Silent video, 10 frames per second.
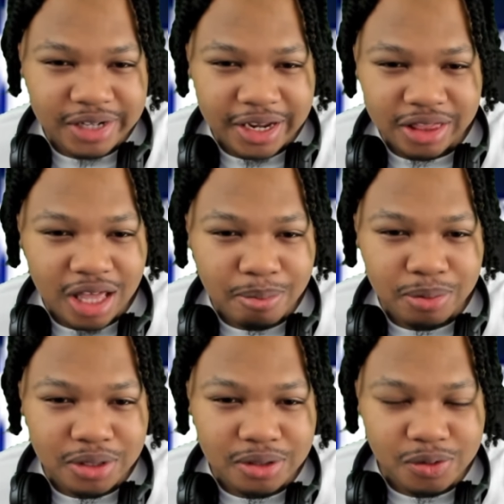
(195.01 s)
like in the
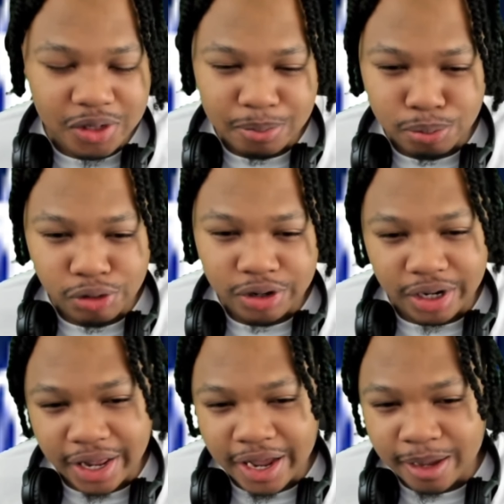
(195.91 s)
sweet
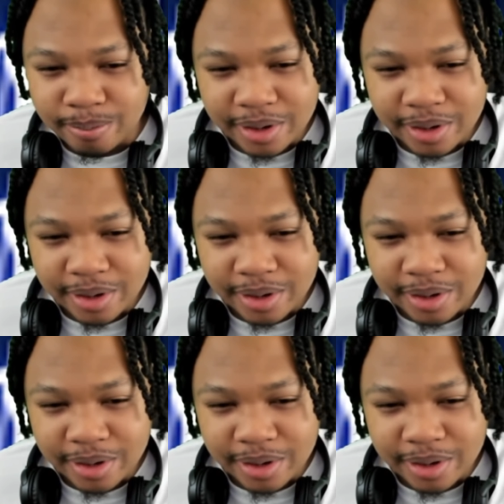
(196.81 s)
borderline,